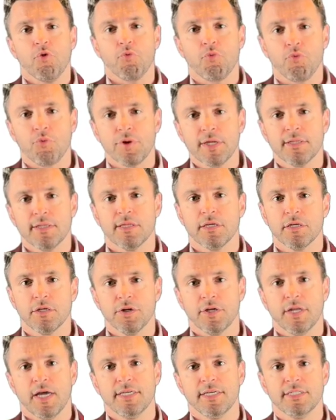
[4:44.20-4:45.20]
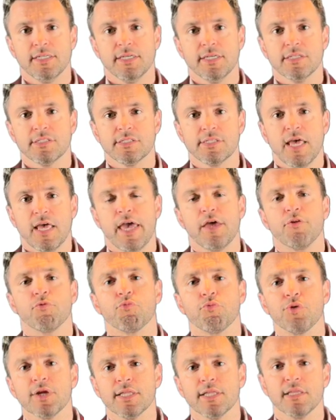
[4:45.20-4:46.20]
really good ideas and
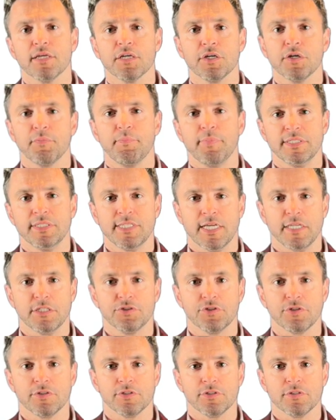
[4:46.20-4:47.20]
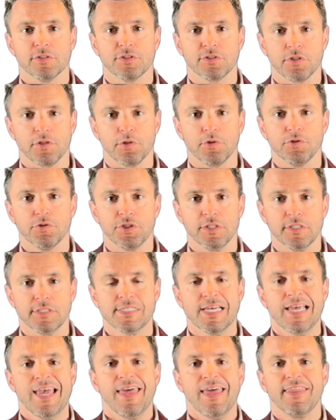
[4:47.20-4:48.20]
really good potential solutions
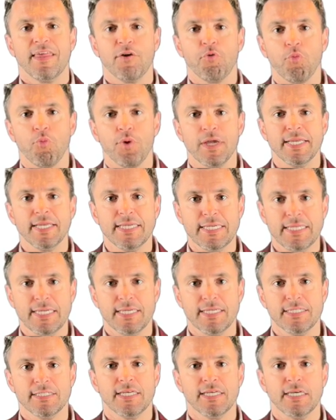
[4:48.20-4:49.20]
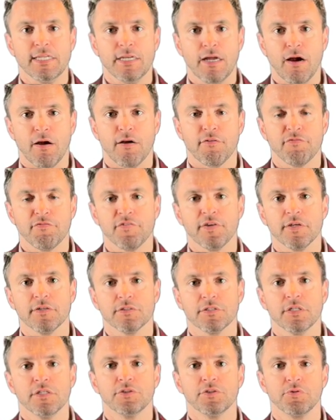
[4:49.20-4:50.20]
that we need in our
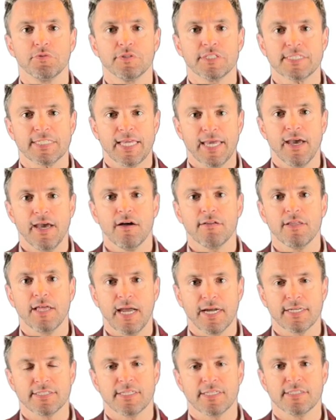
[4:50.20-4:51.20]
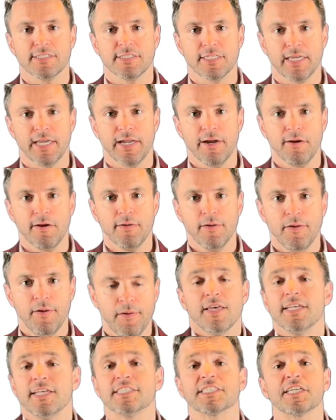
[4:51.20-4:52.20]
field to scale access to care.
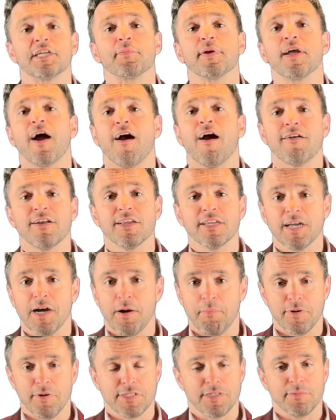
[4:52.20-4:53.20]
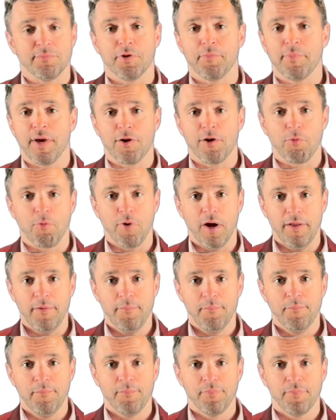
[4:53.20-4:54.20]
It's going to be hard and cumbersome no matter what.
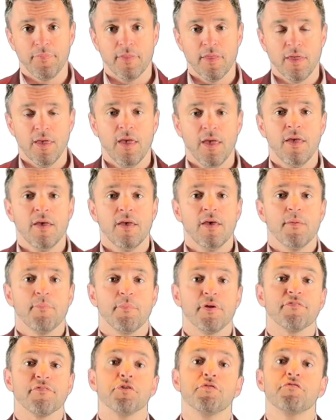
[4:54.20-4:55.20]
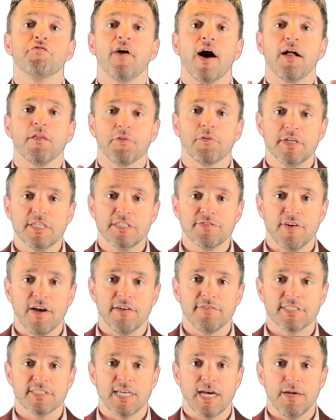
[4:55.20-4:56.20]
But if you follow these 5
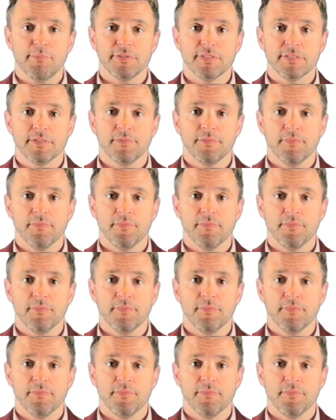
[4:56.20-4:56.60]
steps,